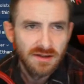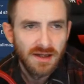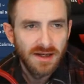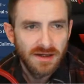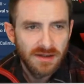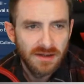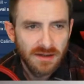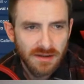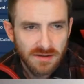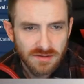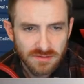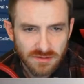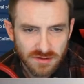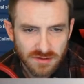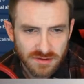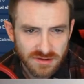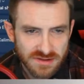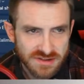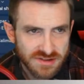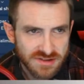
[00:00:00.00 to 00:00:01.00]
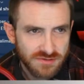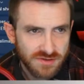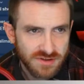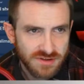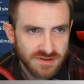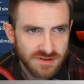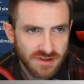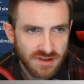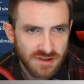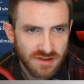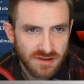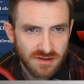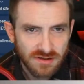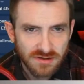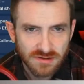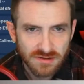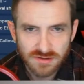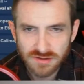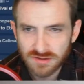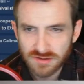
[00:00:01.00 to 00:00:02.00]
Hey, look at this. Great,
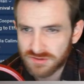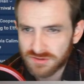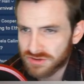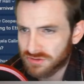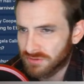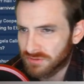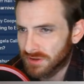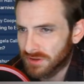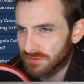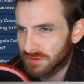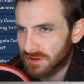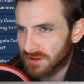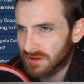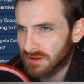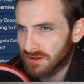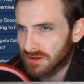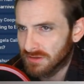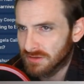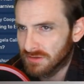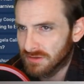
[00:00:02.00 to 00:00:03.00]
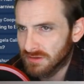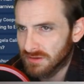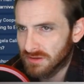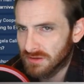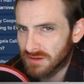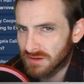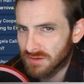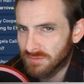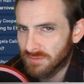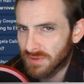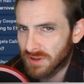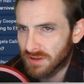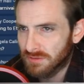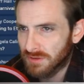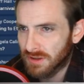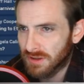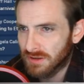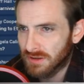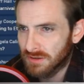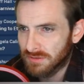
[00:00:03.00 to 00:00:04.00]
good little turnaround right there. Come back
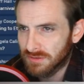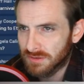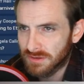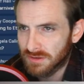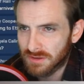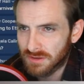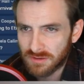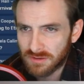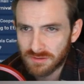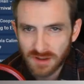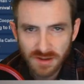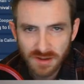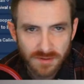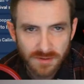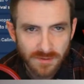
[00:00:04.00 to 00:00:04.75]
around. All right.